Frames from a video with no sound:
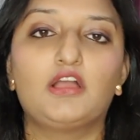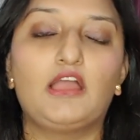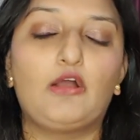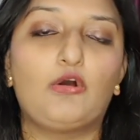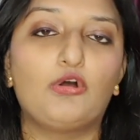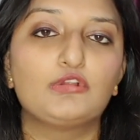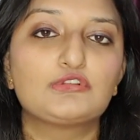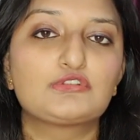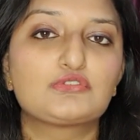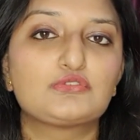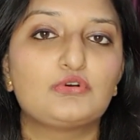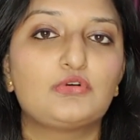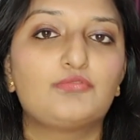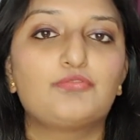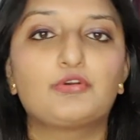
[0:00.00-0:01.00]

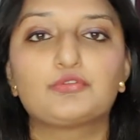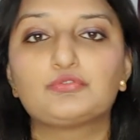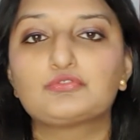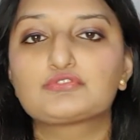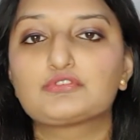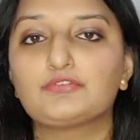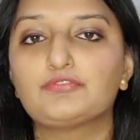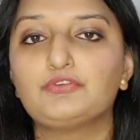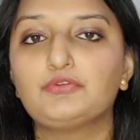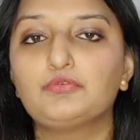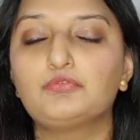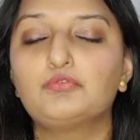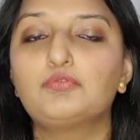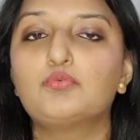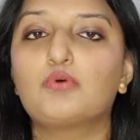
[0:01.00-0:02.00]
Also, for those of
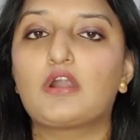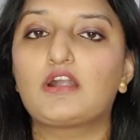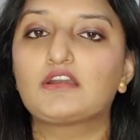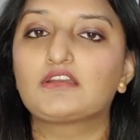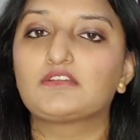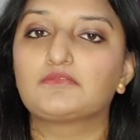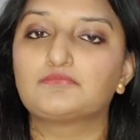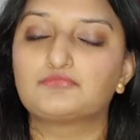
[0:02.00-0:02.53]
you who are